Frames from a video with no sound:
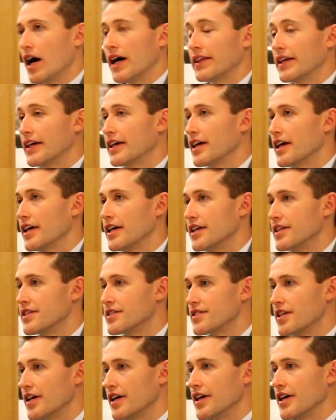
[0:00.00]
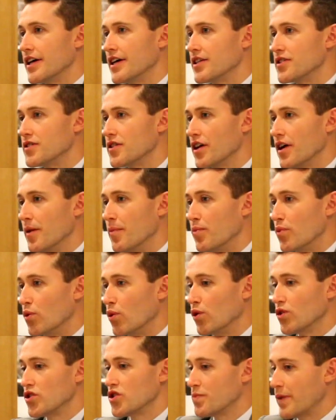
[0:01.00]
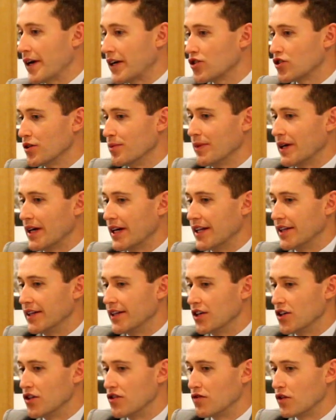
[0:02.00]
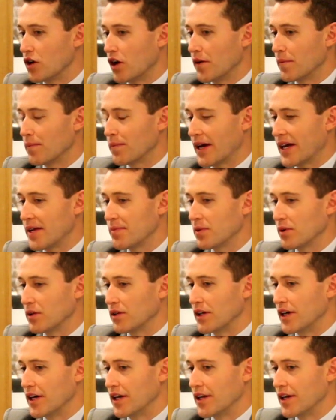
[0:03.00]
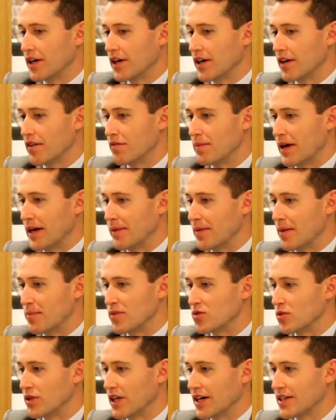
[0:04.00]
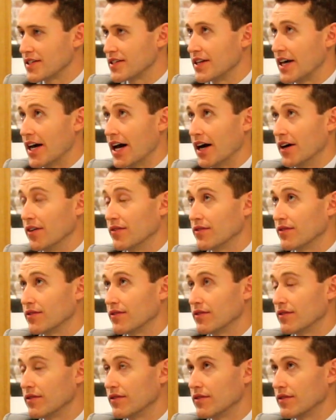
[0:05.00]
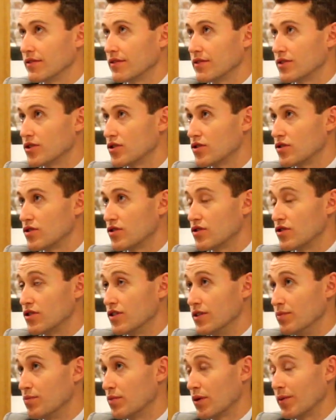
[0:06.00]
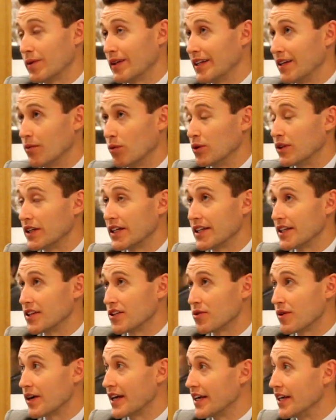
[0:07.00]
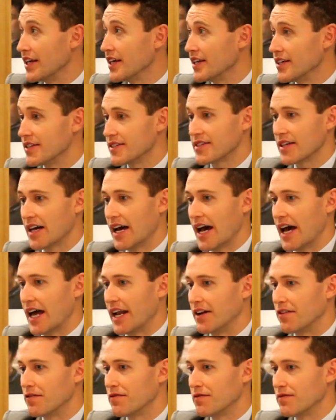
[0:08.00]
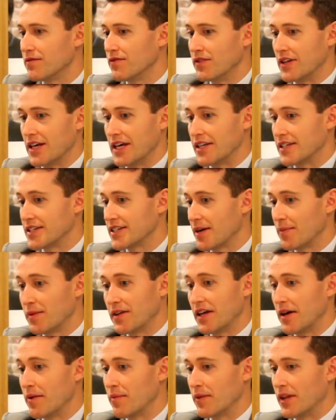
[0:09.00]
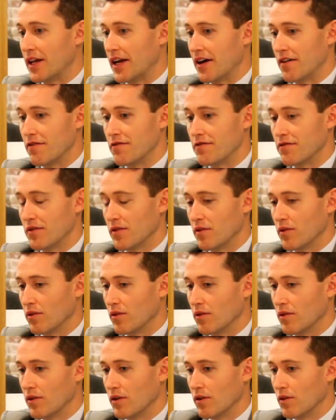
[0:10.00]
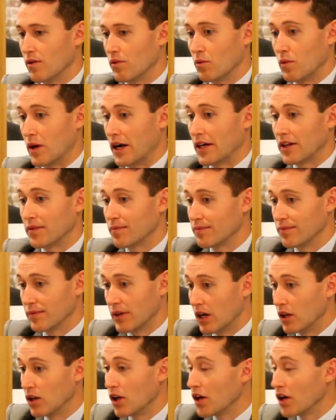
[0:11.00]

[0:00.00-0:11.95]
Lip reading: I think it's a broad spectrum in that you've got people that have been members with us now nearly 3 years, and there's some of them that have won a